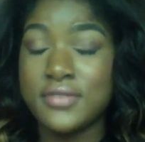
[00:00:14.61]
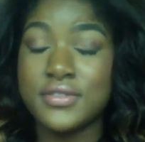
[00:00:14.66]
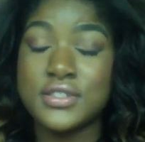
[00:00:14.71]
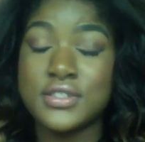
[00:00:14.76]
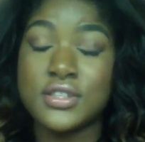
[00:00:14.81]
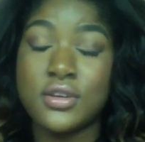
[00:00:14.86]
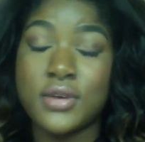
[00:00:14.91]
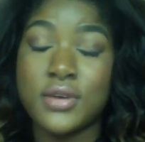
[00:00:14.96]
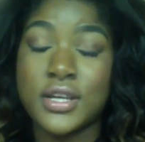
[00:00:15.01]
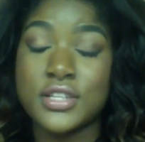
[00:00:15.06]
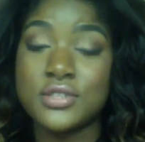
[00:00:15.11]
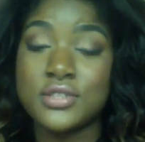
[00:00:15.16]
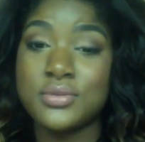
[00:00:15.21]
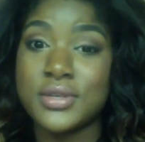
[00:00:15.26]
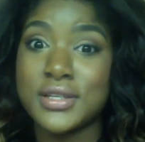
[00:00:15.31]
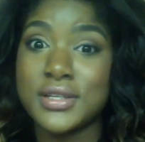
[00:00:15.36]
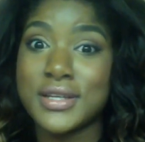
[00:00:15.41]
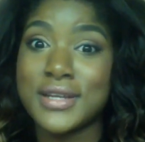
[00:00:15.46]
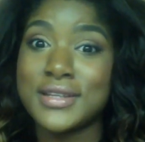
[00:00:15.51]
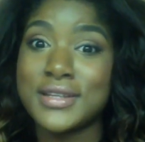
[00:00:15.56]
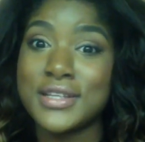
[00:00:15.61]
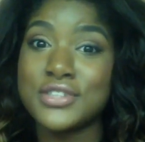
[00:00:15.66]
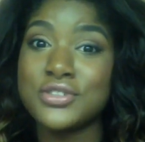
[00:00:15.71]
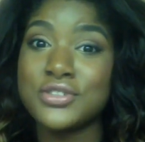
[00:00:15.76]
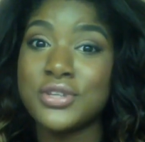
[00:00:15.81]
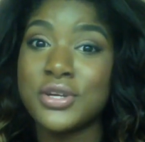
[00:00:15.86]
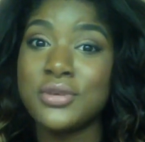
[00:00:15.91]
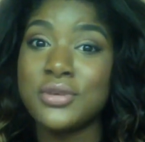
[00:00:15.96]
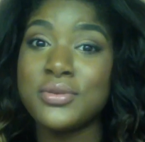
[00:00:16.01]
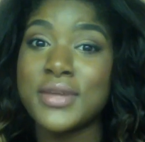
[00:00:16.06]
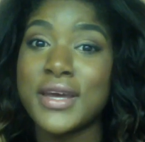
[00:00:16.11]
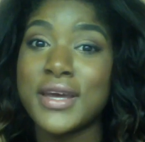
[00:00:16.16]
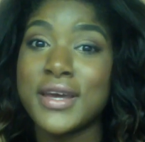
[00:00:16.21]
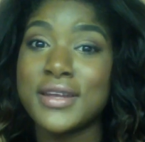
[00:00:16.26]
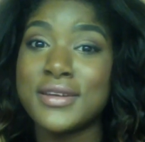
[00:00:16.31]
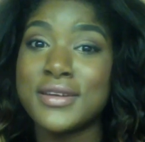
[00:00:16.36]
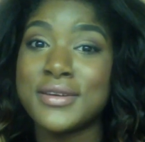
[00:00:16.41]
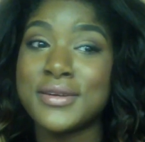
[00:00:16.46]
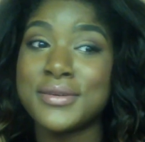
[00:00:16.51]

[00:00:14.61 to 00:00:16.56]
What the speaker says: So I just want to kind of let you know that